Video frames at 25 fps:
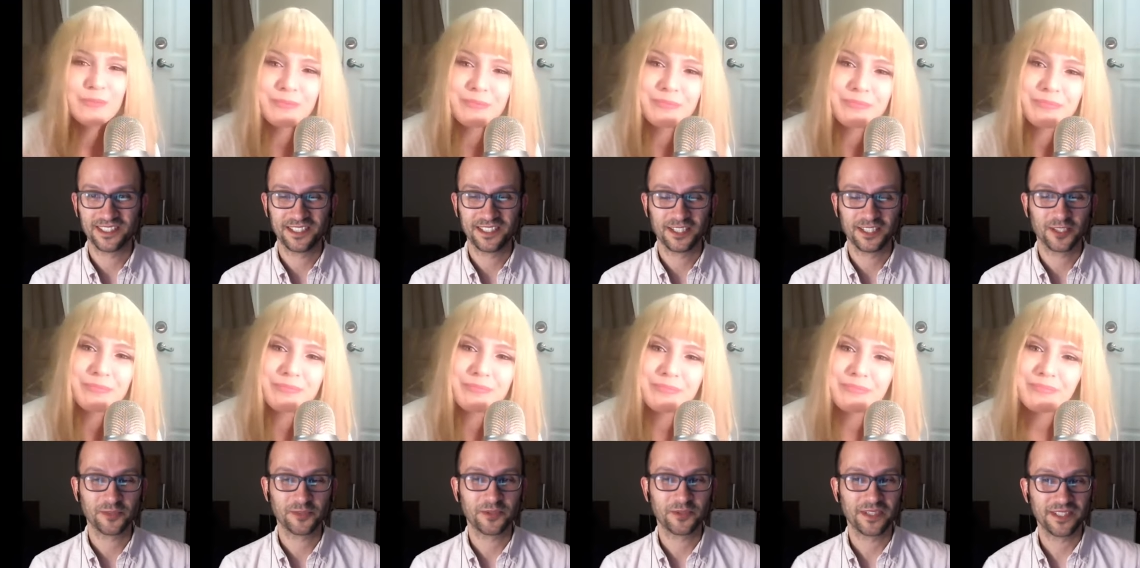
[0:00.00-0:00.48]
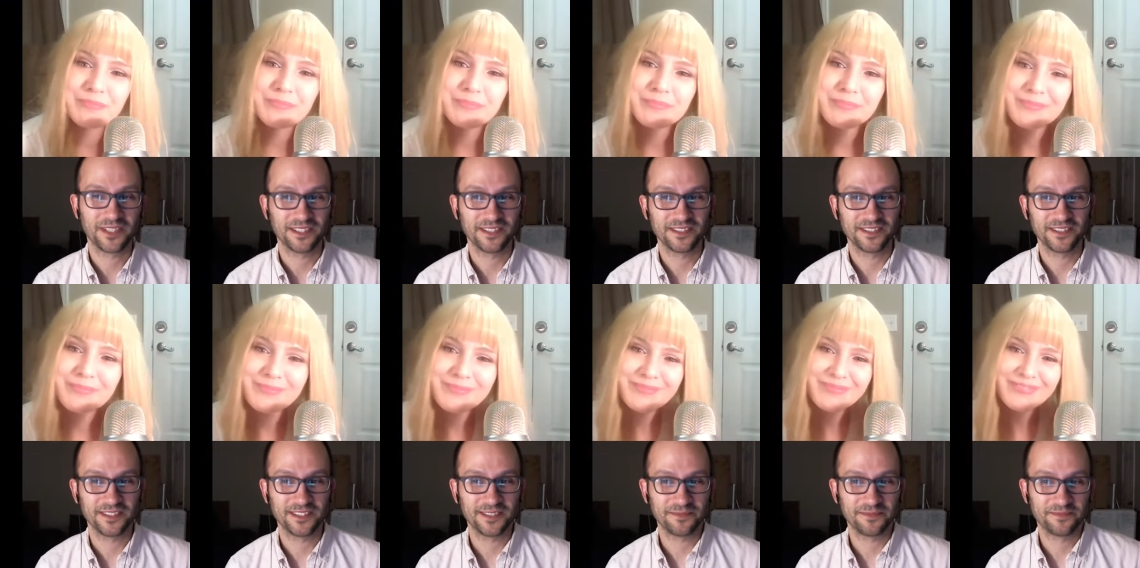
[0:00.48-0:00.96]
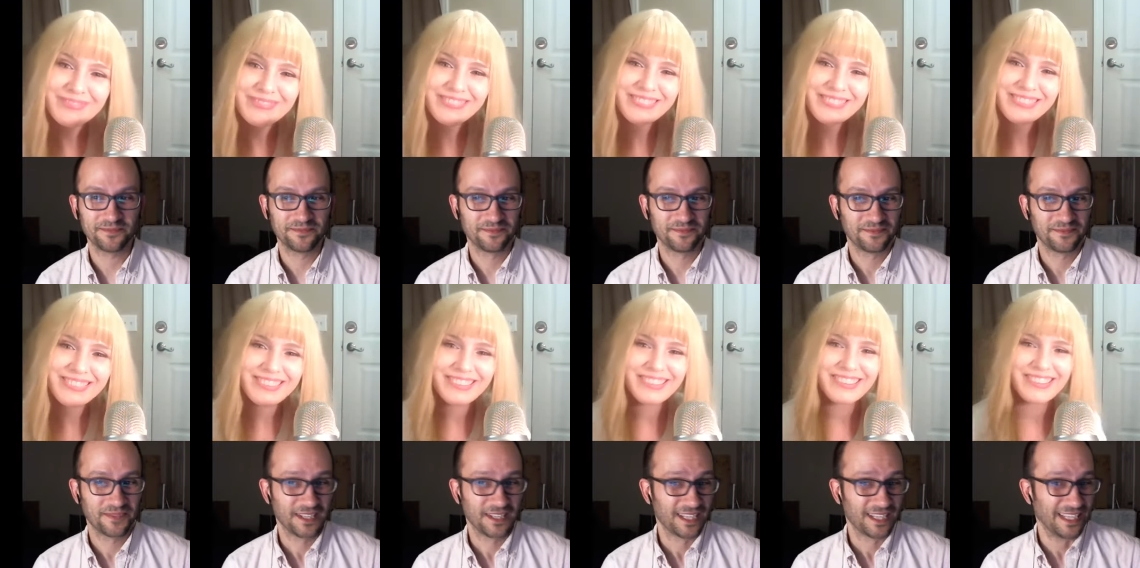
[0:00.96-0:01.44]
Speaker 1: detail what is in
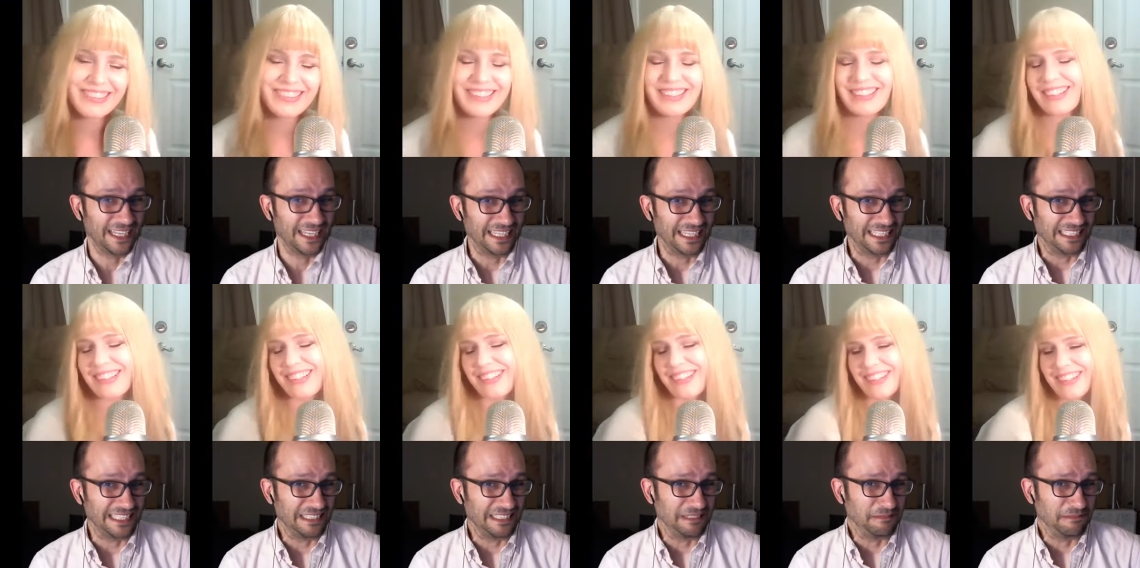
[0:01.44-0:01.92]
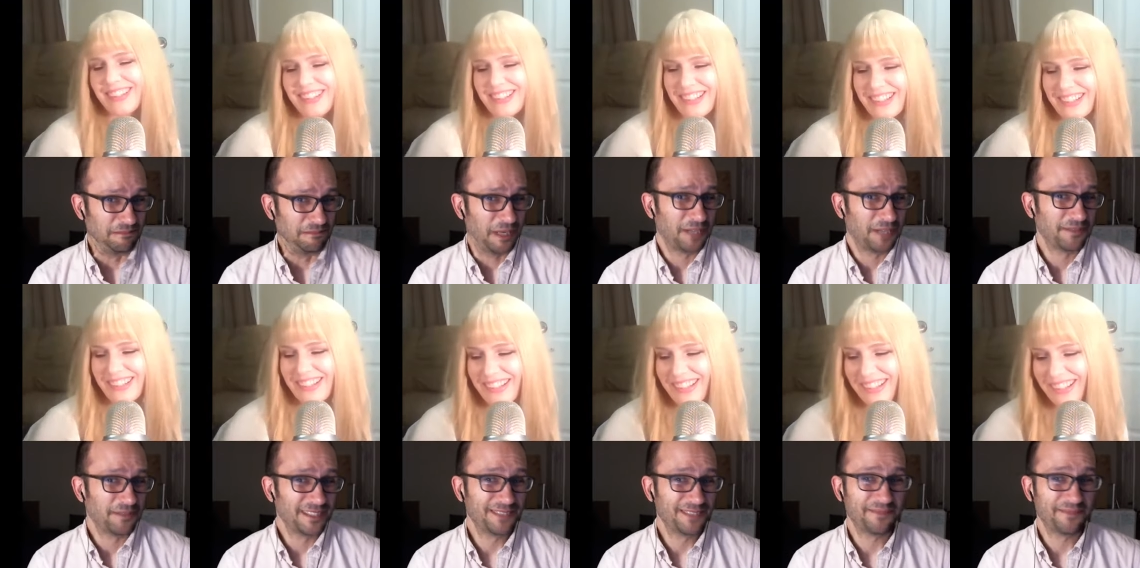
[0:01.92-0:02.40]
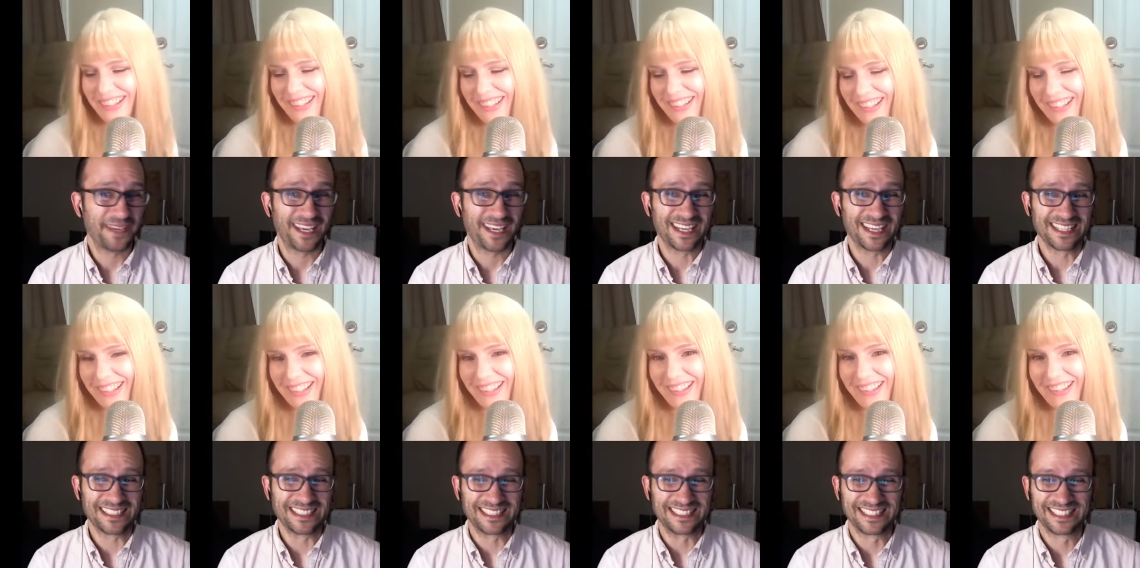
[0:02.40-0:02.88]
Barbie's
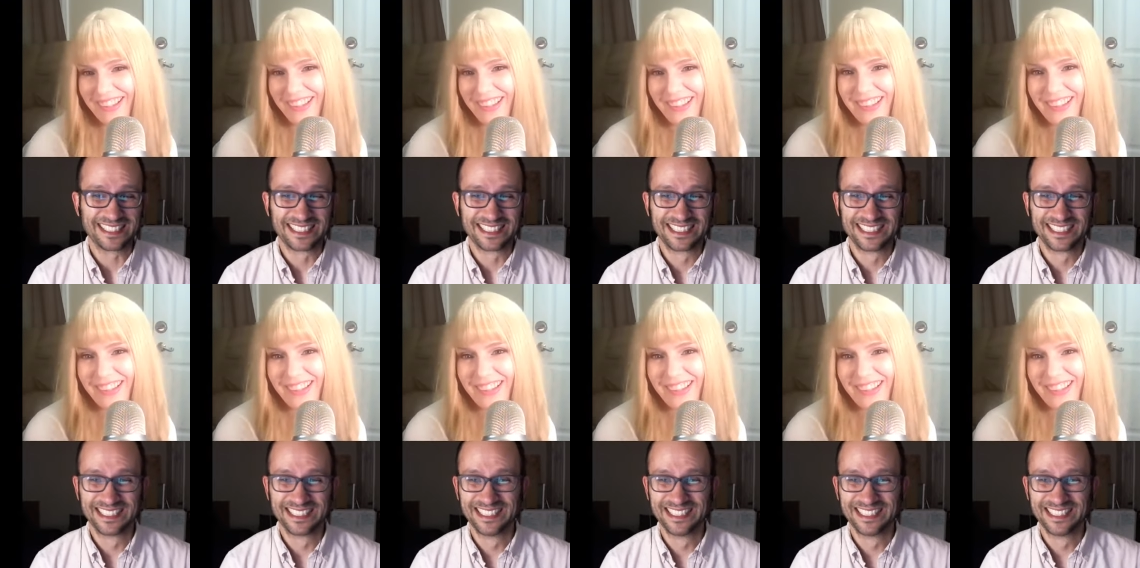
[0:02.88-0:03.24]
pants.